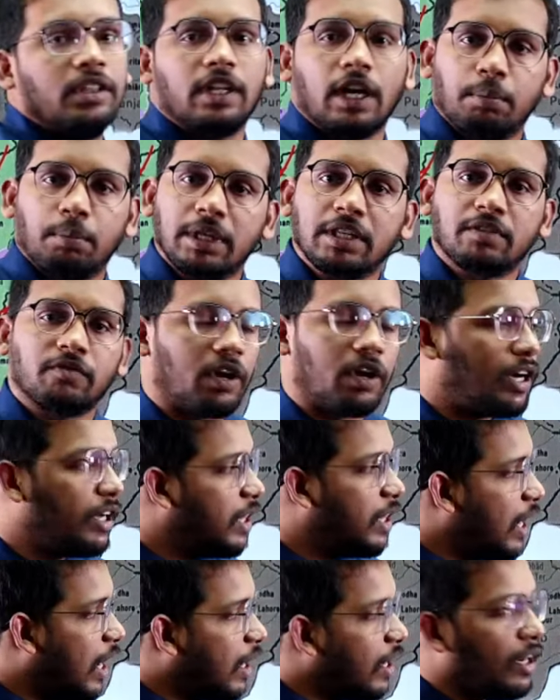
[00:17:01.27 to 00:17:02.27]
That means what?
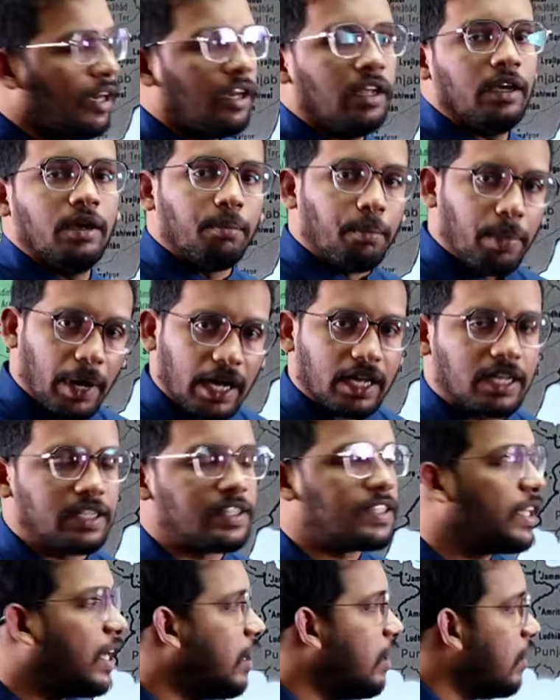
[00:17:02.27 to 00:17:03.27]
They are in
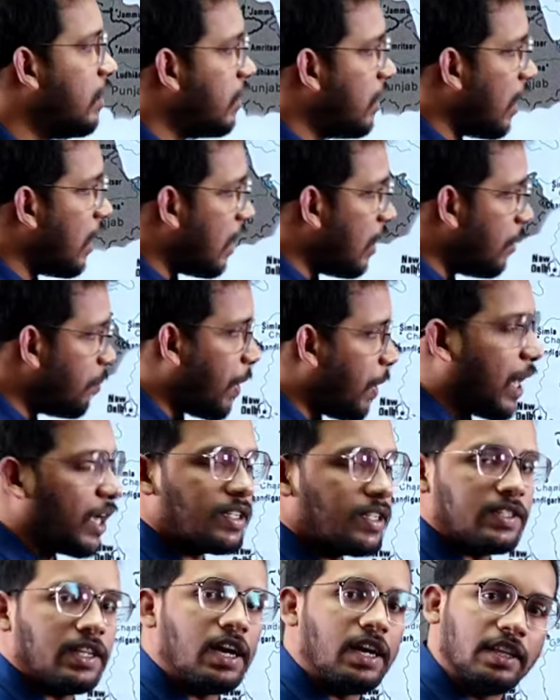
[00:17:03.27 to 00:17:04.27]
Pakistan
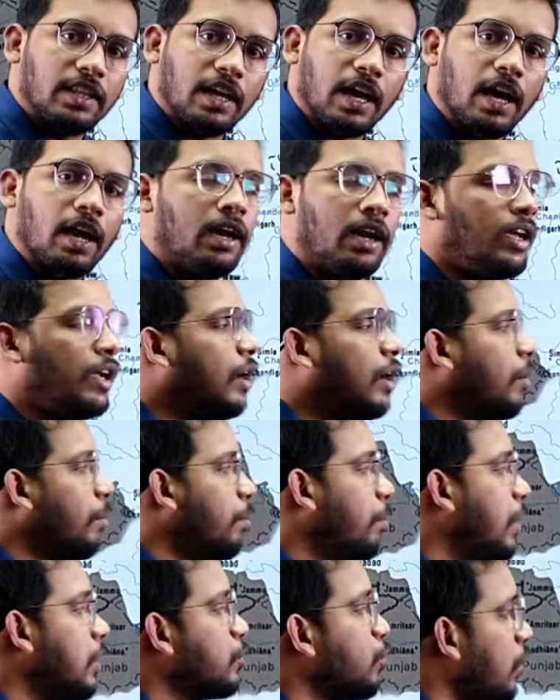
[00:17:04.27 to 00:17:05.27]
and they are
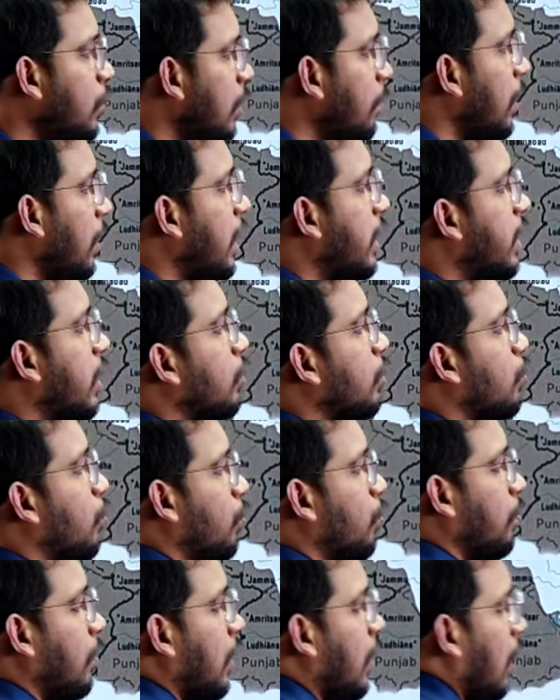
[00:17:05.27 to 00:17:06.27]
Sunni militant
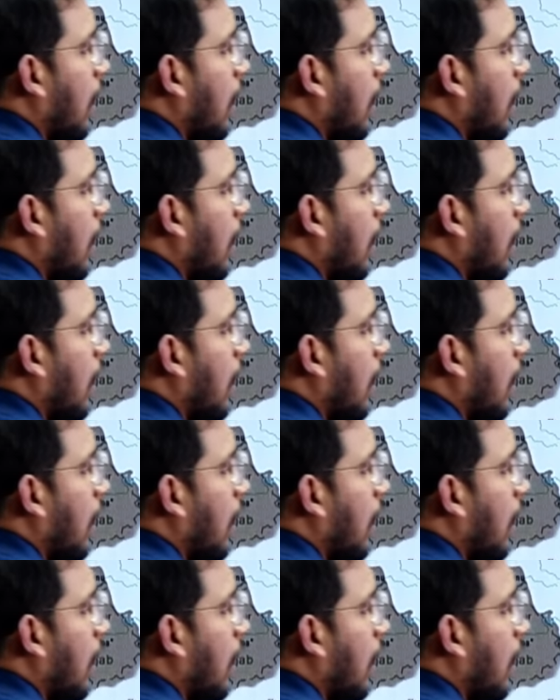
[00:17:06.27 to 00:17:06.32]
group.